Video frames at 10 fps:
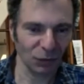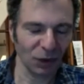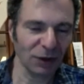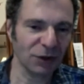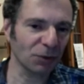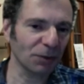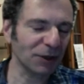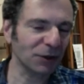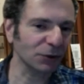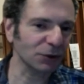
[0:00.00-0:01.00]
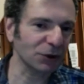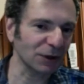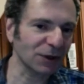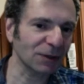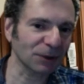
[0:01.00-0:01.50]
And so my solution
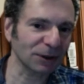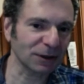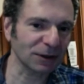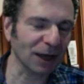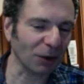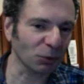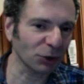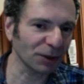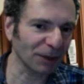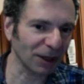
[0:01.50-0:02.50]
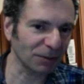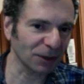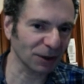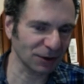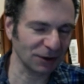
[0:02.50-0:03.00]
is simply to not worry about it,
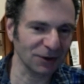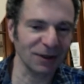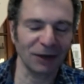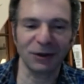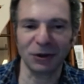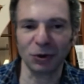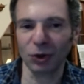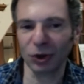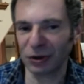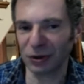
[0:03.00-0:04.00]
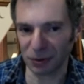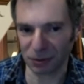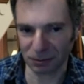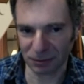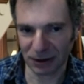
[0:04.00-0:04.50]
because there's nothing you could do.
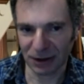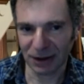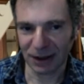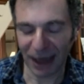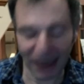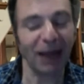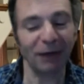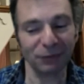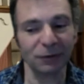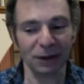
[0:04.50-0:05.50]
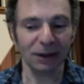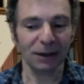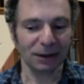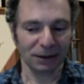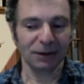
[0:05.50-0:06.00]
I have
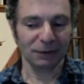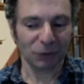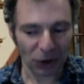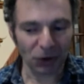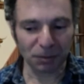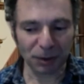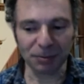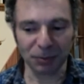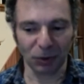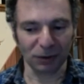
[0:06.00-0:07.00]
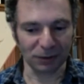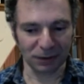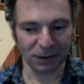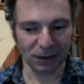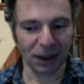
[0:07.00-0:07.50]
known people
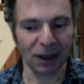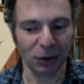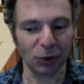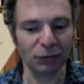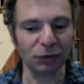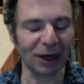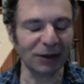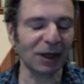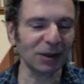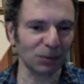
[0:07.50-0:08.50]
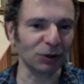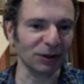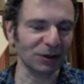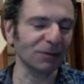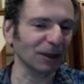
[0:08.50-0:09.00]
who've tried
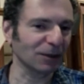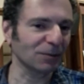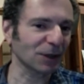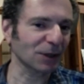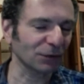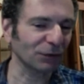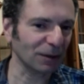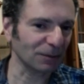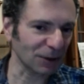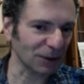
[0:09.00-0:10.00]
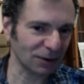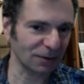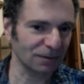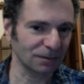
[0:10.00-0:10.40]
desperately to make themselves famous.